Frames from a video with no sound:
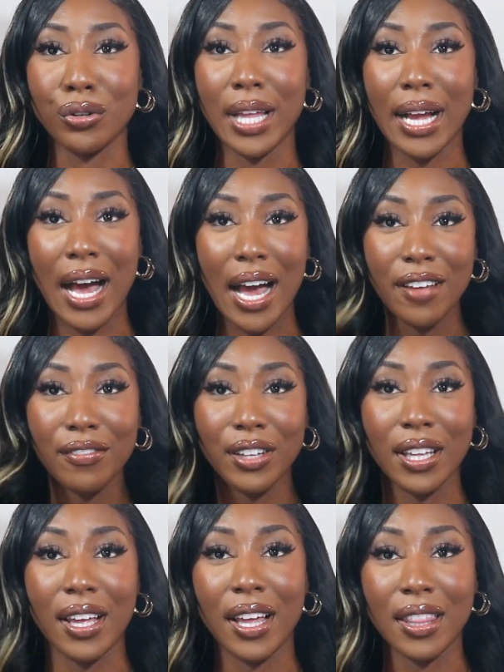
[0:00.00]
Like, I feel
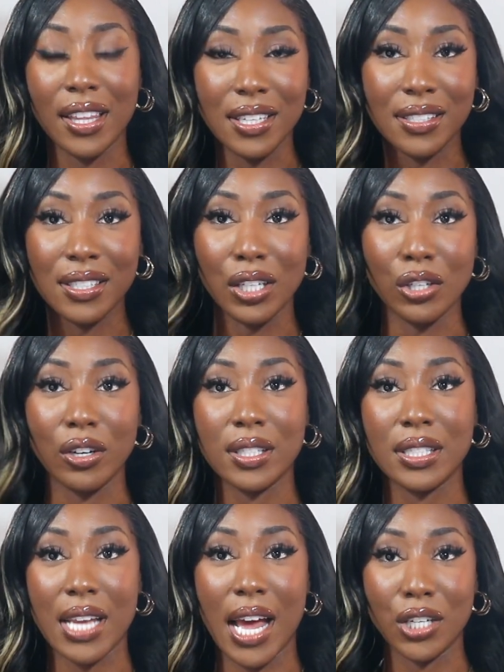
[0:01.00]
like this
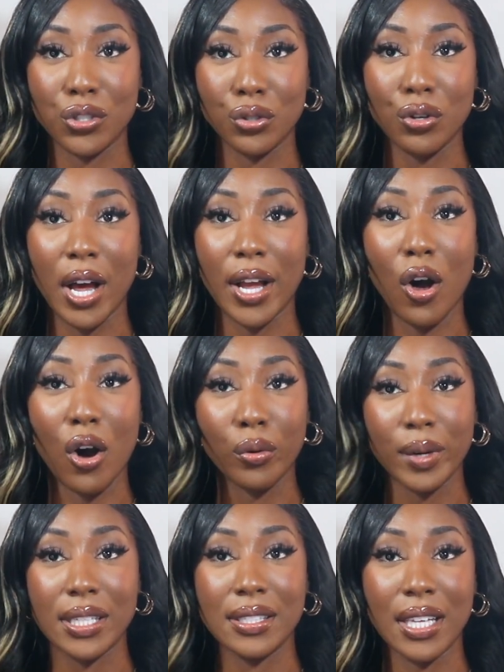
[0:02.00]
looks natural. I
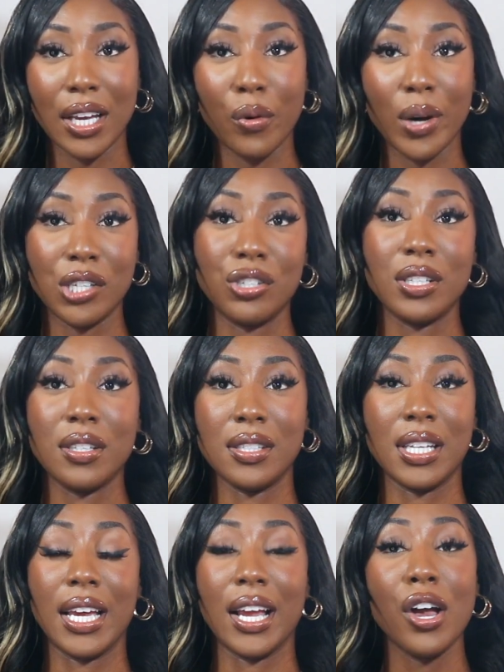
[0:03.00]
always get questions
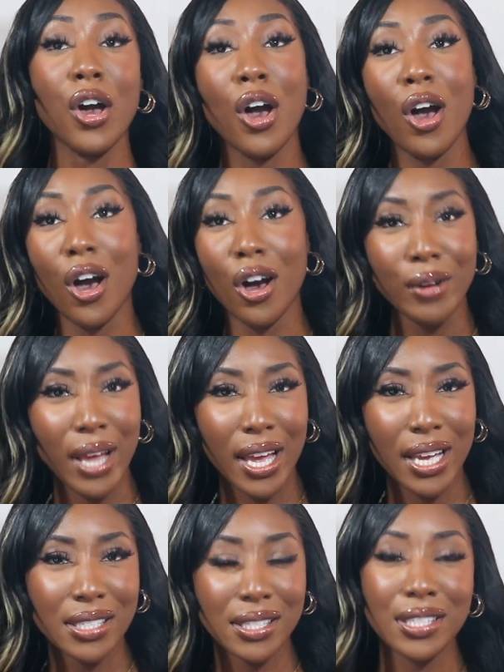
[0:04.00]
like,
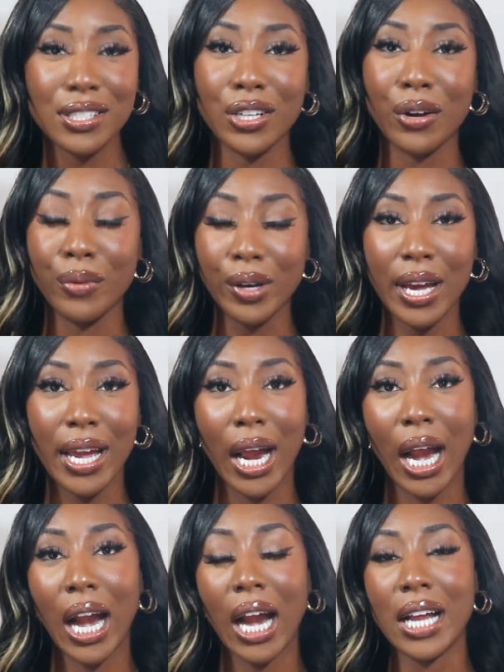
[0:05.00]
okay, is this your real
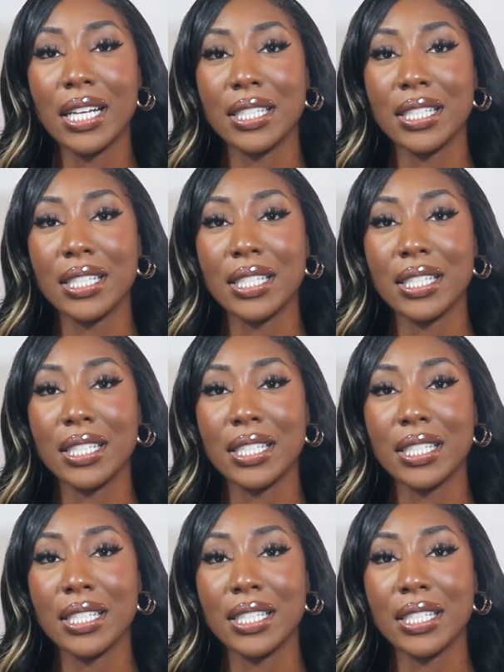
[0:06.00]
hair?